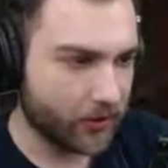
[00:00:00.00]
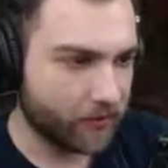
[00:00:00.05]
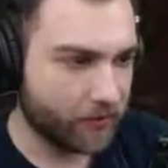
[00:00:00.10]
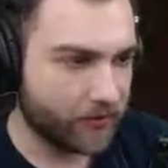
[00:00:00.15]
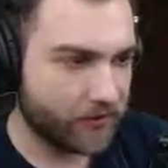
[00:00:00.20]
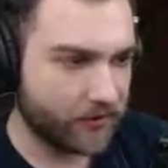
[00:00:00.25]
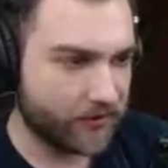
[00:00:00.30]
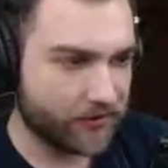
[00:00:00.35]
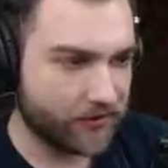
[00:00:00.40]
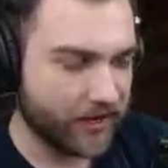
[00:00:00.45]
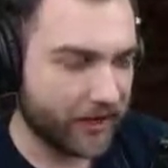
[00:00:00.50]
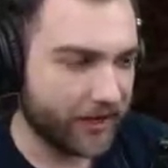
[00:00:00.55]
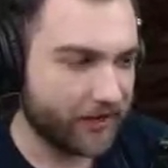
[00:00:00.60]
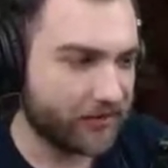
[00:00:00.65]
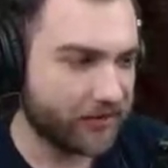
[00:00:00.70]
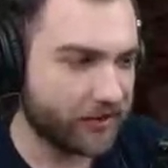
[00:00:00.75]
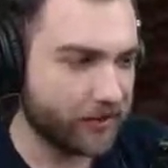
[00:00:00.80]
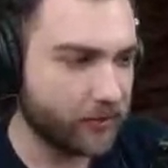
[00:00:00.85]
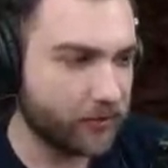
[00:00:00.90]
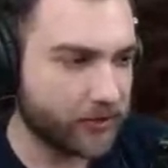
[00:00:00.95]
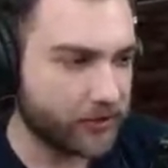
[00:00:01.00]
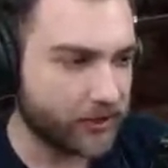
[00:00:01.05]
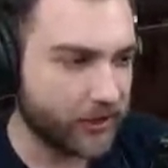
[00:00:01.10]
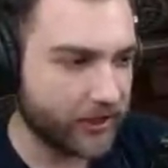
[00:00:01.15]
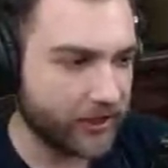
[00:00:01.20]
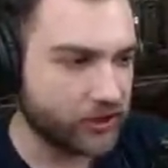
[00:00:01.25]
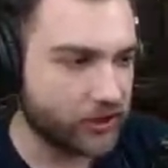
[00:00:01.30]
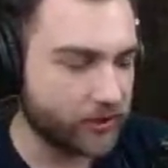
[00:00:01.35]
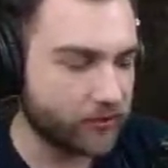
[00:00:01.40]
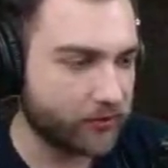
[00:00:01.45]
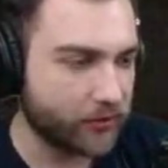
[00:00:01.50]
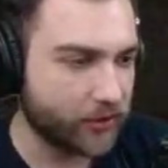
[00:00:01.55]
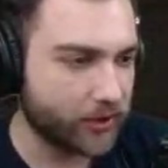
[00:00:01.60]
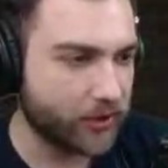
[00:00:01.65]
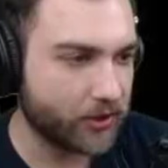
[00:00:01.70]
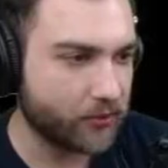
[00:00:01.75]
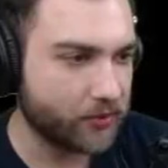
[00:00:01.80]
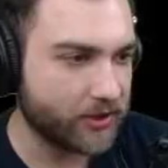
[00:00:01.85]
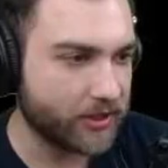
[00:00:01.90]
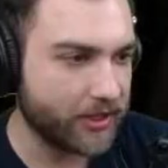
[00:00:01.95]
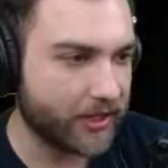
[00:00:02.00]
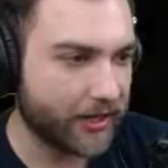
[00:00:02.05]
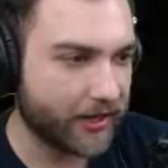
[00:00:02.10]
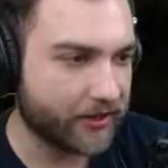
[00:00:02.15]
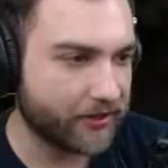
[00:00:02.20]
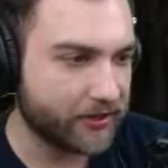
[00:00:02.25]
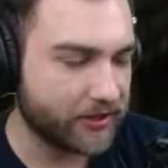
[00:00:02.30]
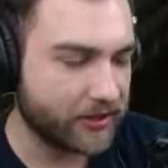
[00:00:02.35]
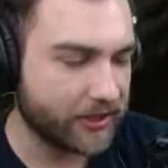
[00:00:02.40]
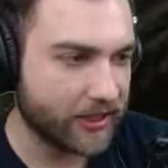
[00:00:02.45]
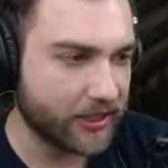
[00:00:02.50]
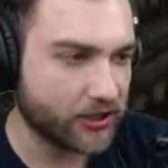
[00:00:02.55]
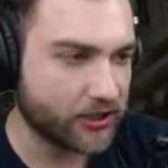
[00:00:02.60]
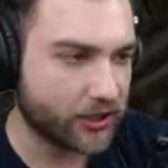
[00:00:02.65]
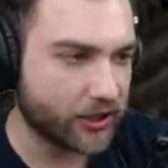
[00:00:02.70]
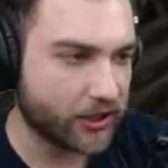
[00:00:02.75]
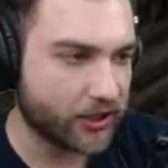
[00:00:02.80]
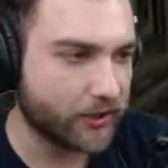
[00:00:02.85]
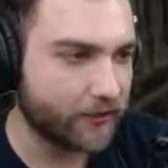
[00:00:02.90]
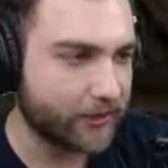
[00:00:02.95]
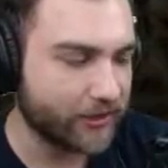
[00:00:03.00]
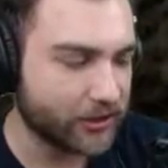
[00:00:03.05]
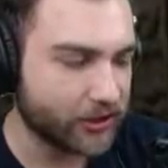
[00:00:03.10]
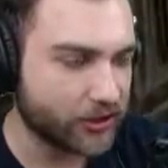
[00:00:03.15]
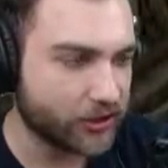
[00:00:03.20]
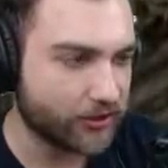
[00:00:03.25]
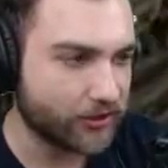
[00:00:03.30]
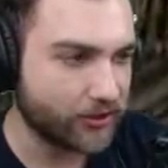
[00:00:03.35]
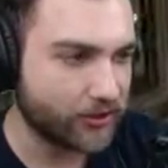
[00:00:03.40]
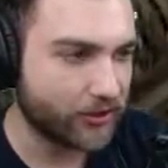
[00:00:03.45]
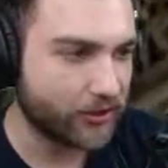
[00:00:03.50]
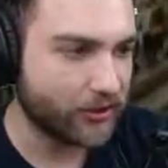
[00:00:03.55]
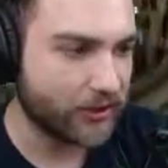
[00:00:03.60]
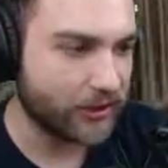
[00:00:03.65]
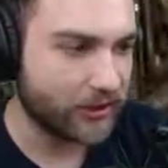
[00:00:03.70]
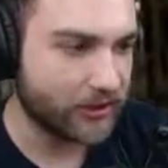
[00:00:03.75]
it's kind of similar to NG Pro. We get out of the cage area by just shooting the lock.